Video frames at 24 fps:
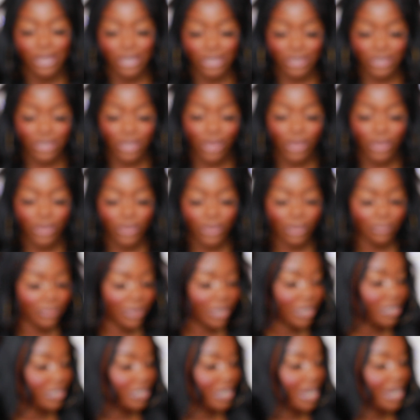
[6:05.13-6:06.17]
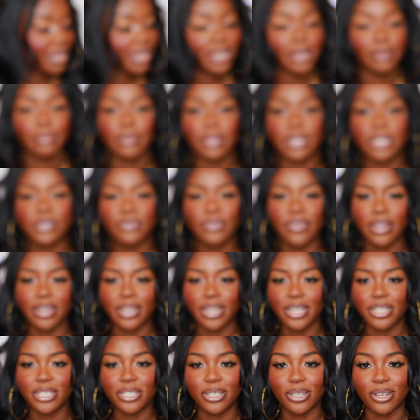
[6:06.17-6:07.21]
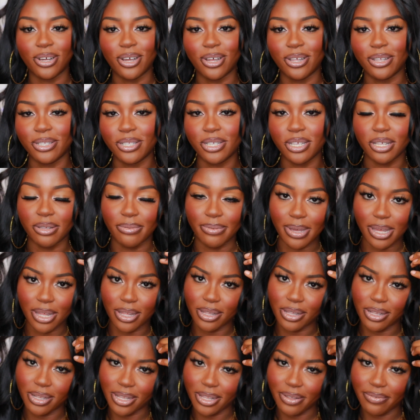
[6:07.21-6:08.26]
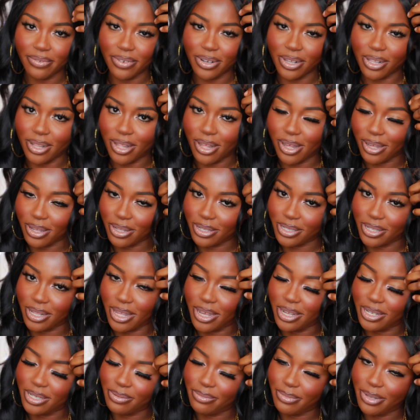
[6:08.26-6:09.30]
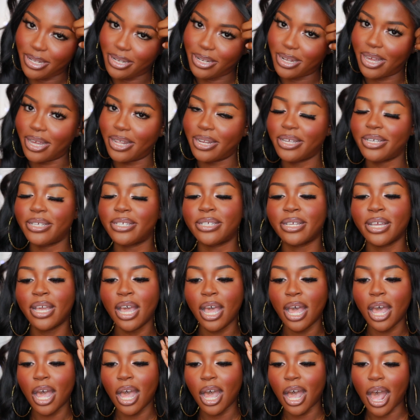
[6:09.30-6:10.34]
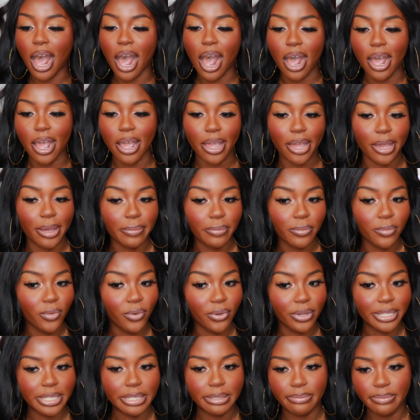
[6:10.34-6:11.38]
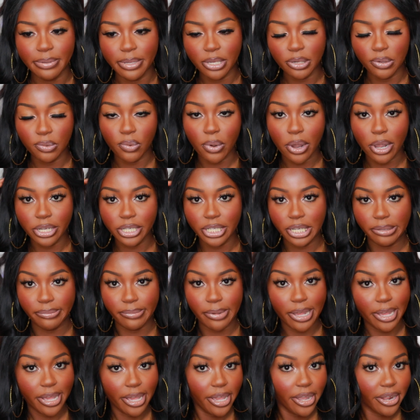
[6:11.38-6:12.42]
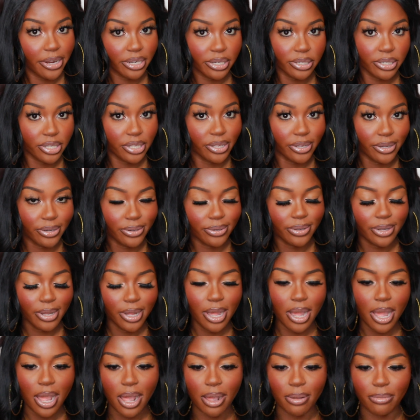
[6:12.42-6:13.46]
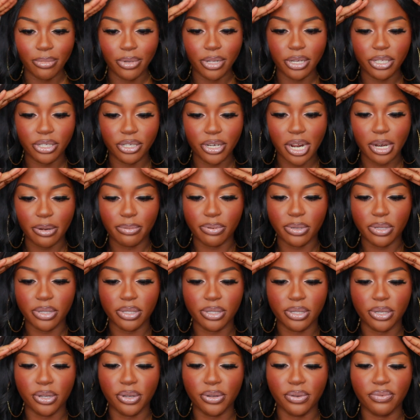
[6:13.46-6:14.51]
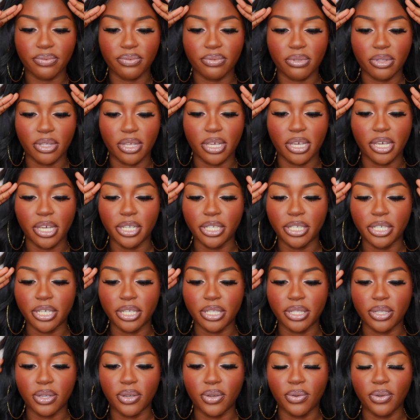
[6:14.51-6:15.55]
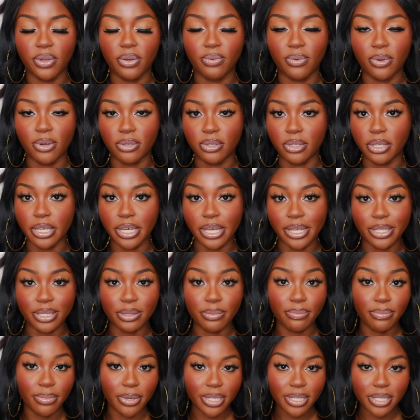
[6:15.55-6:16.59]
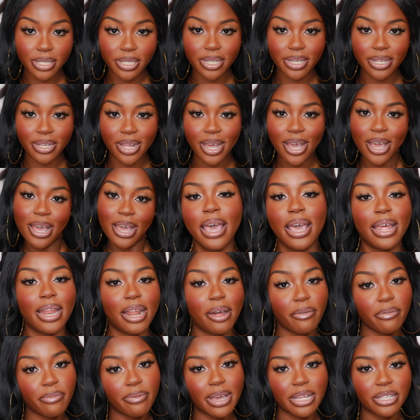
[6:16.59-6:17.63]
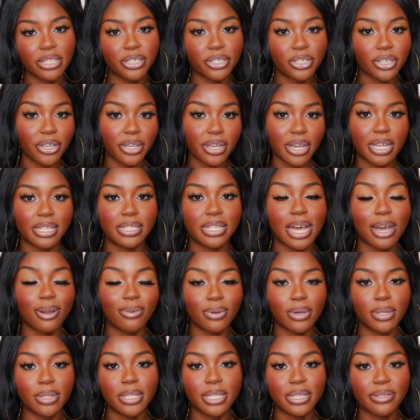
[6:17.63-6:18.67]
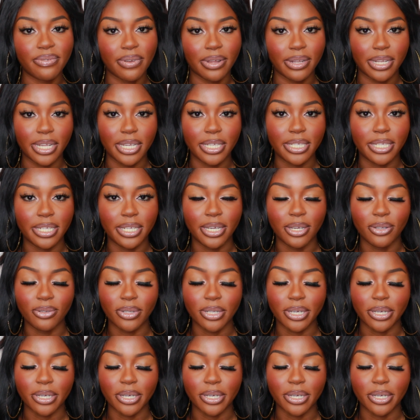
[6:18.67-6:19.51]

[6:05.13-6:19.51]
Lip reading: so I'm gonna try to keep this foundation on till about 11 o'clock / midnight-ish. I am going to be washing my hair, so I'm gonna try to preserve the edges so it won't look as busted. And I'll be back to show you guys how well this foundation held